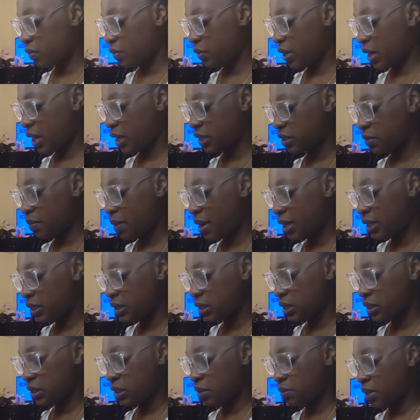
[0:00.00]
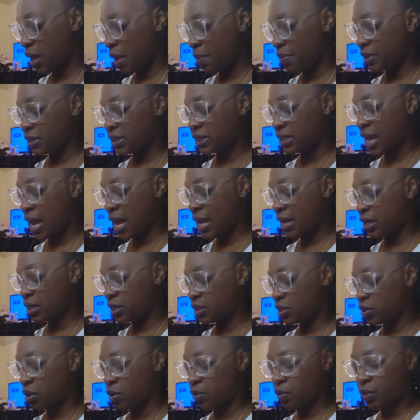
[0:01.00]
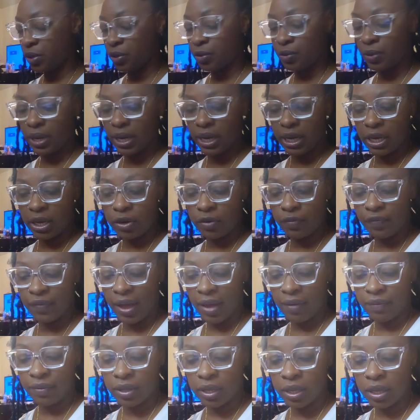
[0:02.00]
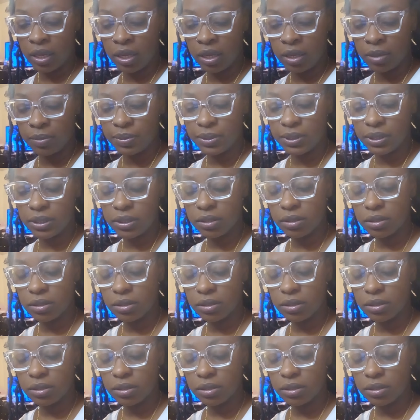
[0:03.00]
Yeah, somebody's in some type of sadness or regret here, Five of Cups.